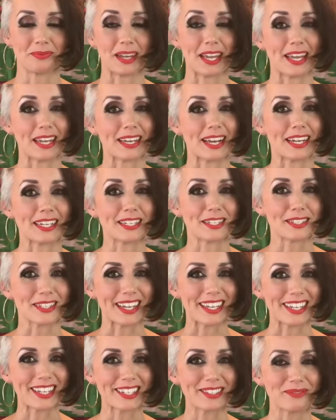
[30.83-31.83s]
And I
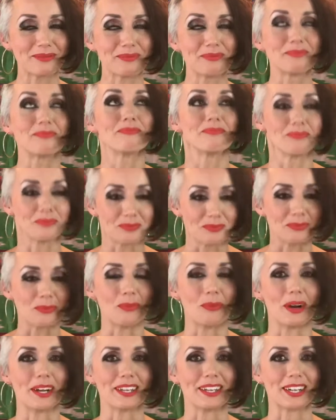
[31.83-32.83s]
decided,
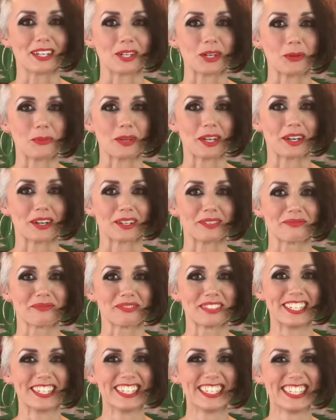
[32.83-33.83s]
why not go bigger?
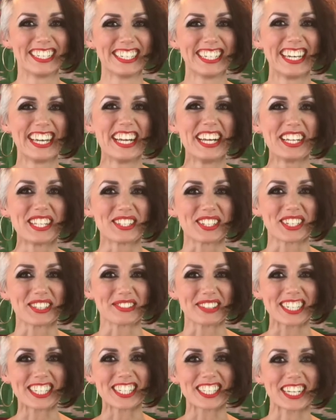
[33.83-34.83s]
So I
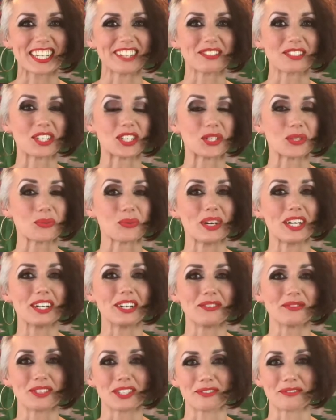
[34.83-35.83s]
reached out to
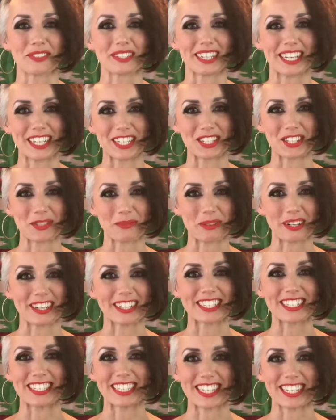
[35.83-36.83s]
12 different Asian
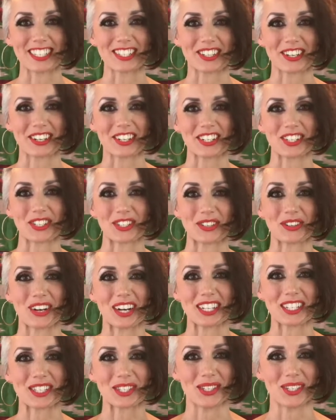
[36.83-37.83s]
American dance artists
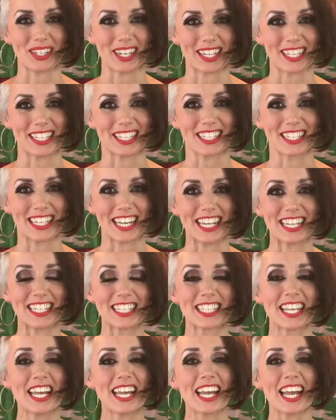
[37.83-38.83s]
across the United States,
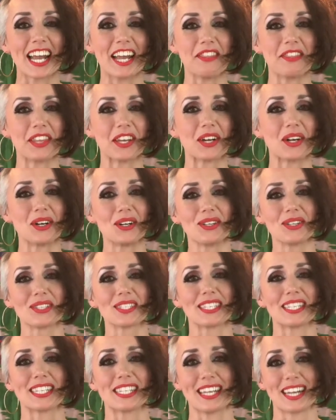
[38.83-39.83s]
and they all
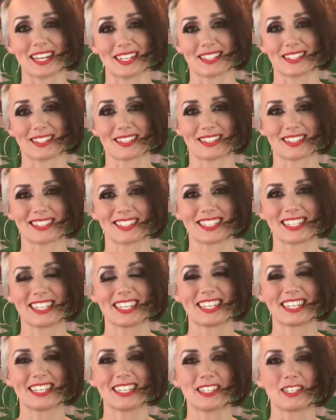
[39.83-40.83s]
said yes
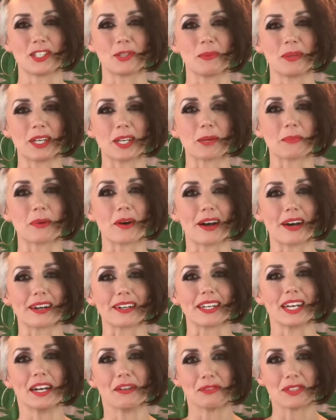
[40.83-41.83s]
to being a
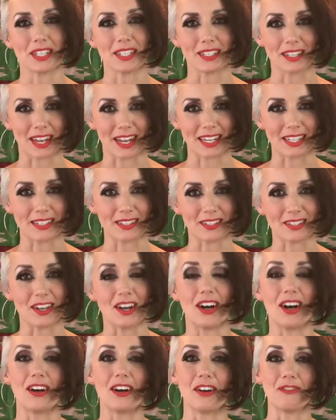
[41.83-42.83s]
part of tonight's
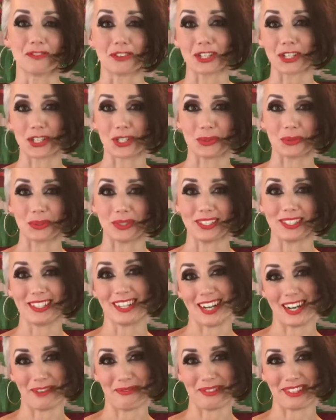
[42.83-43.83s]
virtual
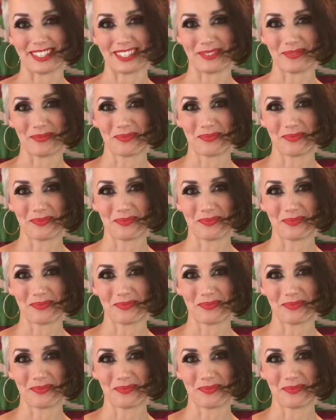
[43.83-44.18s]
Hafla.